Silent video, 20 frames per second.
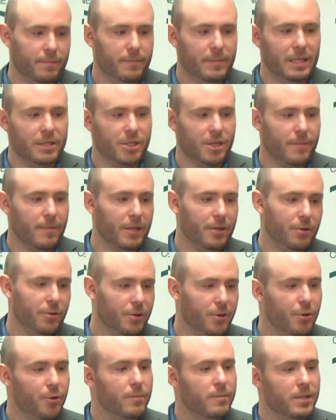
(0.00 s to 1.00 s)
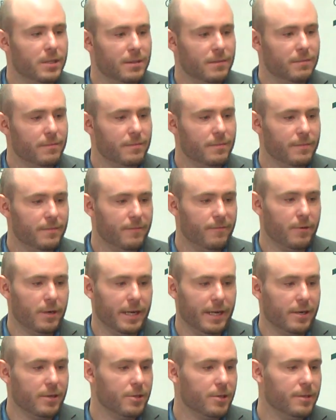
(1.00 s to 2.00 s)
been jumping through the hoops for
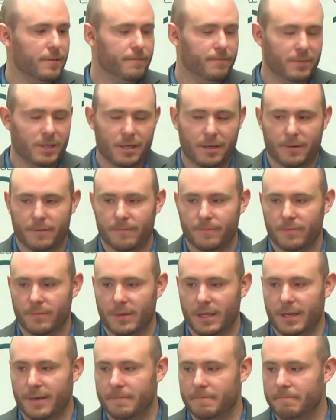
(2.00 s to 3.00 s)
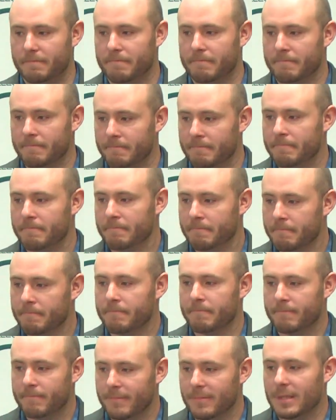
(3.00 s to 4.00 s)
years. So yeah,
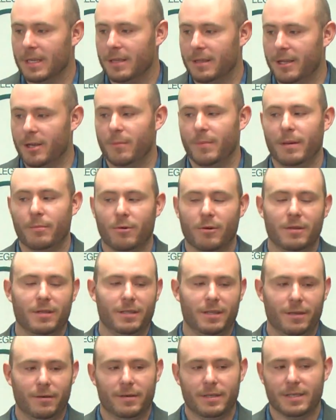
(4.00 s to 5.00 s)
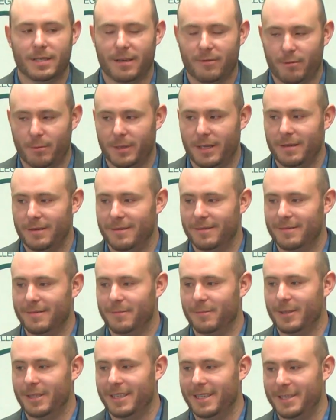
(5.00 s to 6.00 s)
a little bit more than the U S government,
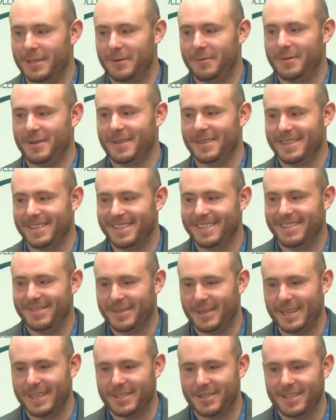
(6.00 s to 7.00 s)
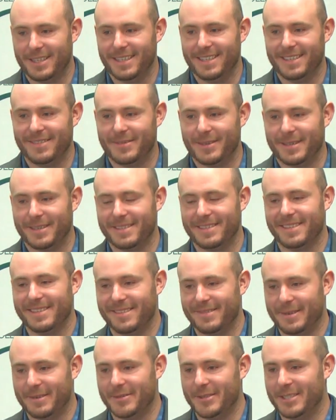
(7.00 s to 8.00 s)
what they do for, for I R C. For,
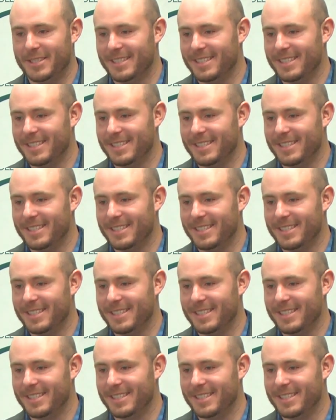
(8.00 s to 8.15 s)
for.